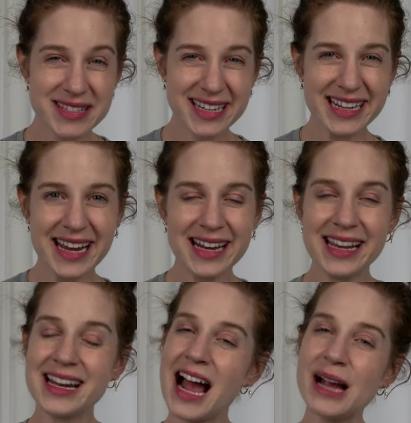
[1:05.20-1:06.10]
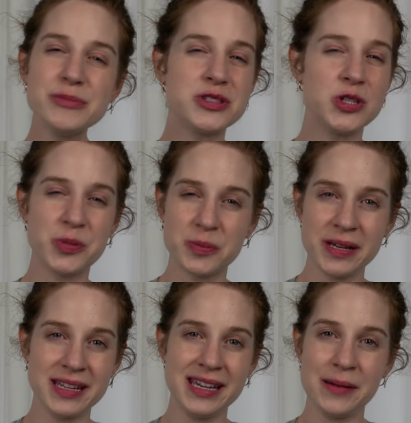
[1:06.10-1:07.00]
as a Canadian, I'm super
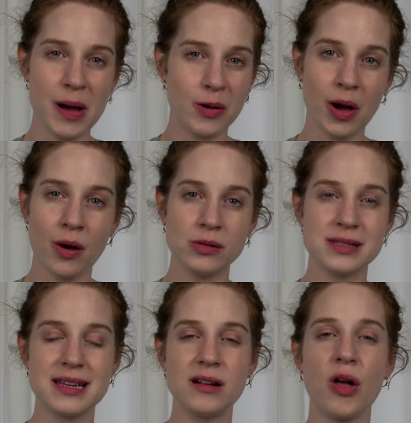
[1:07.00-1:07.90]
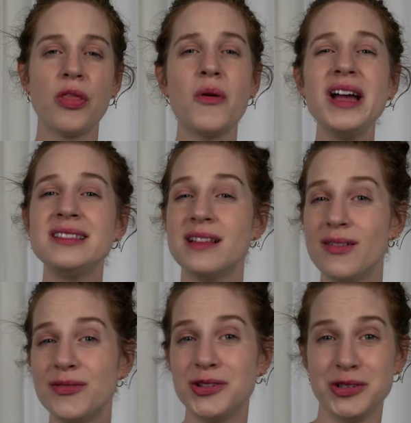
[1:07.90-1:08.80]
picky about coats and although I
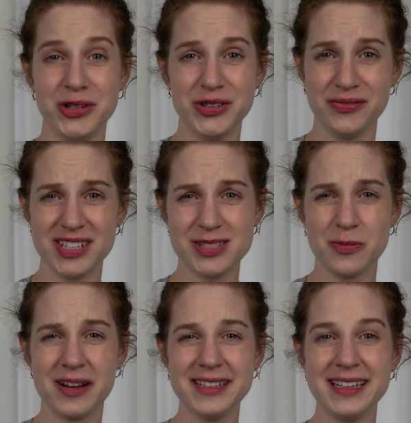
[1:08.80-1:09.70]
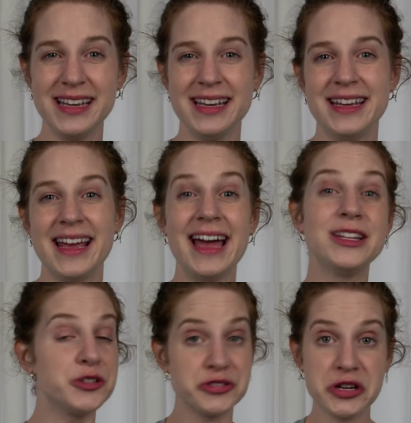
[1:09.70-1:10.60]
love the look of this one,
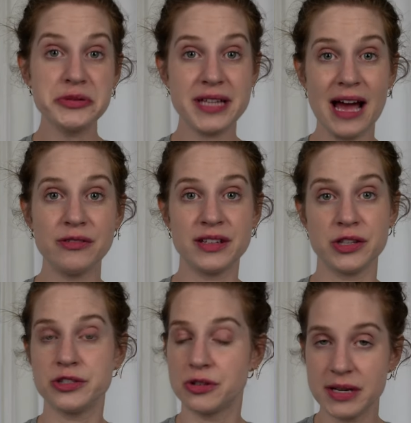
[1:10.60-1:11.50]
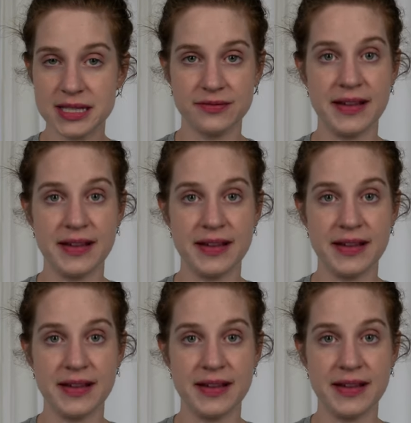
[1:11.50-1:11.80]
and there's no doubt that the choice of